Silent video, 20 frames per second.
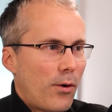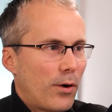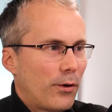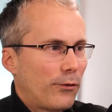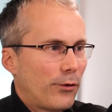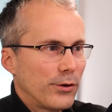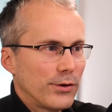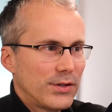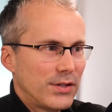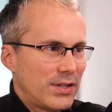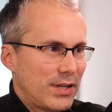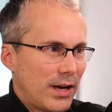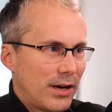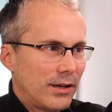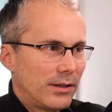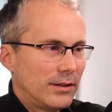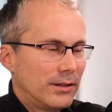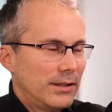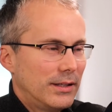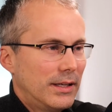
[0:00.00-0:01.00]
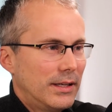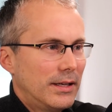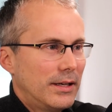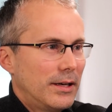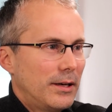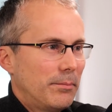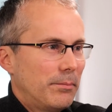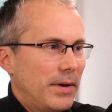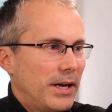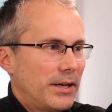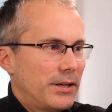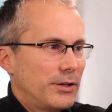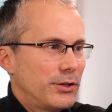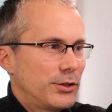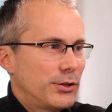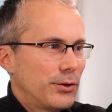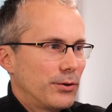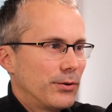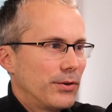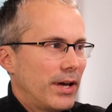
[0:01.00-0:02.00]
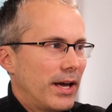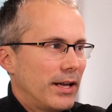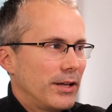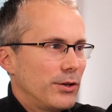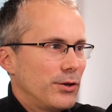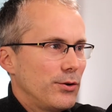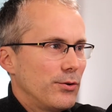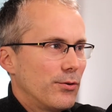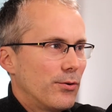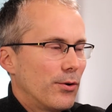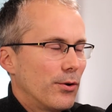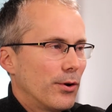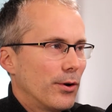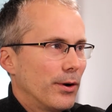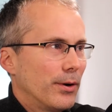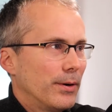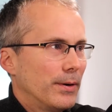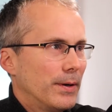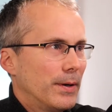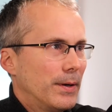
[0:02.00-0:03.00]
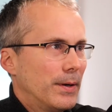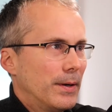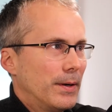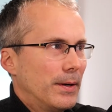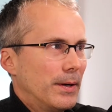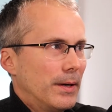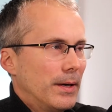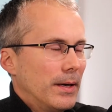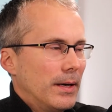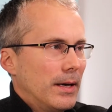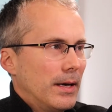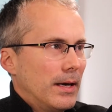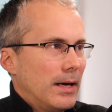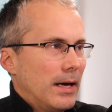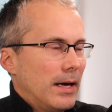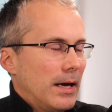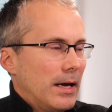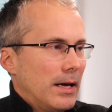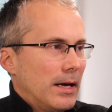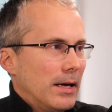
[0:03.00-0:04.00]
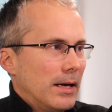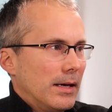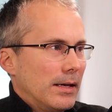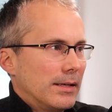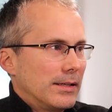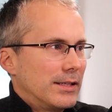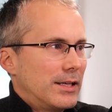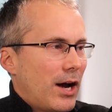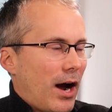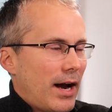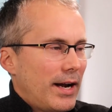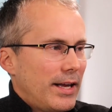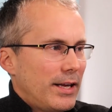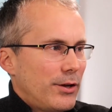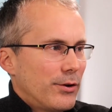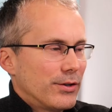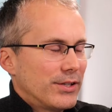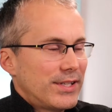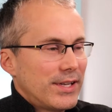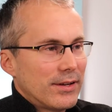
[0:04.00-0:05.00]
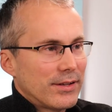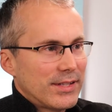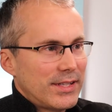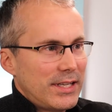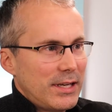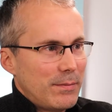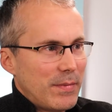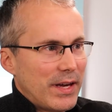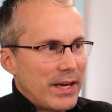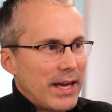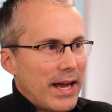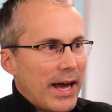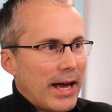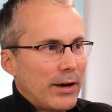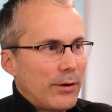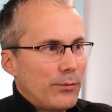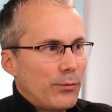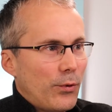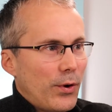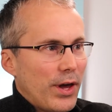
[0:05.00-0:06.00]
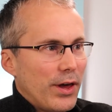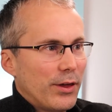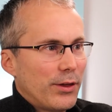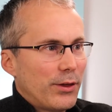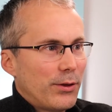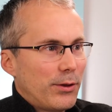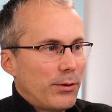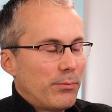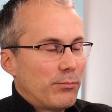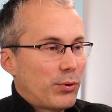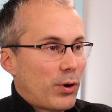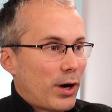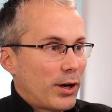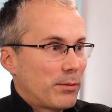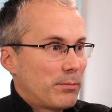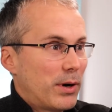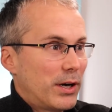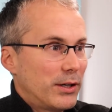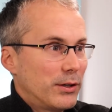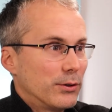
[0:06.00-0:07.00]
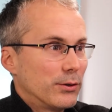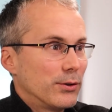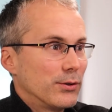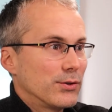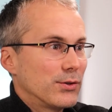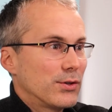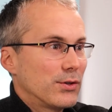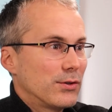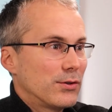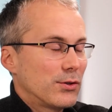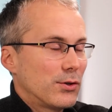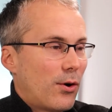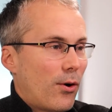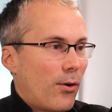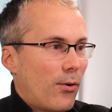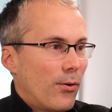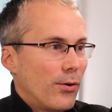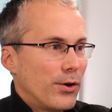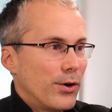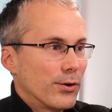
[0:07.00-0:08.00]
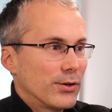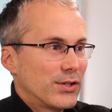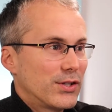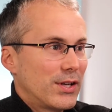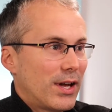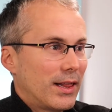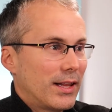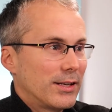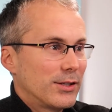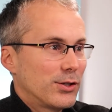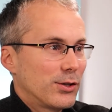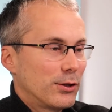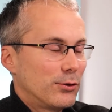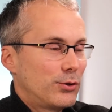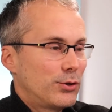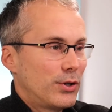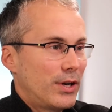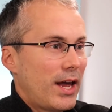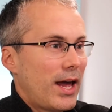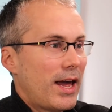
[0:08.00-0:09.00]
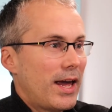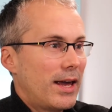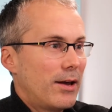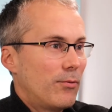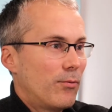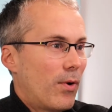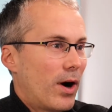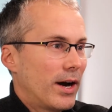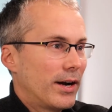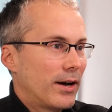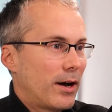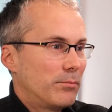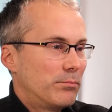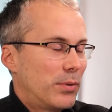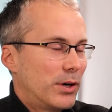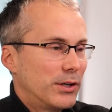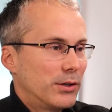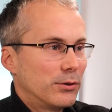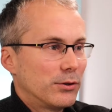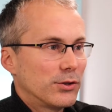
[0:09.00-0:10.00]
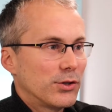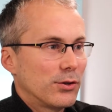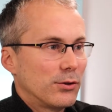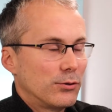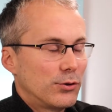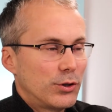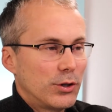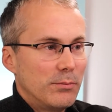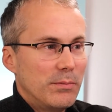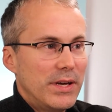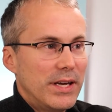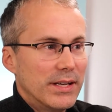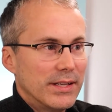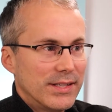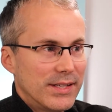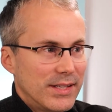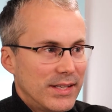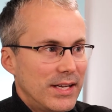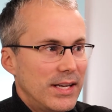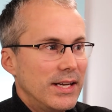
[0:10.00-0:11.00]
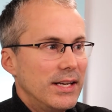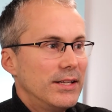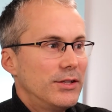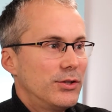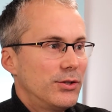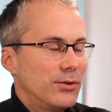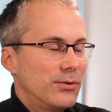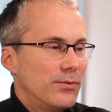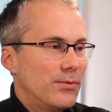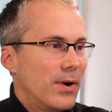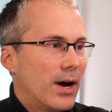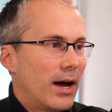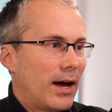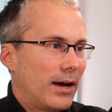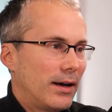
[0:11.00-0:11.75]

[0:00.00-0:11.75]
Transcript: or first sell, making sure that you're guiding your sales team again with product bundles. So you're selling solution A, why not bundle solution B and C to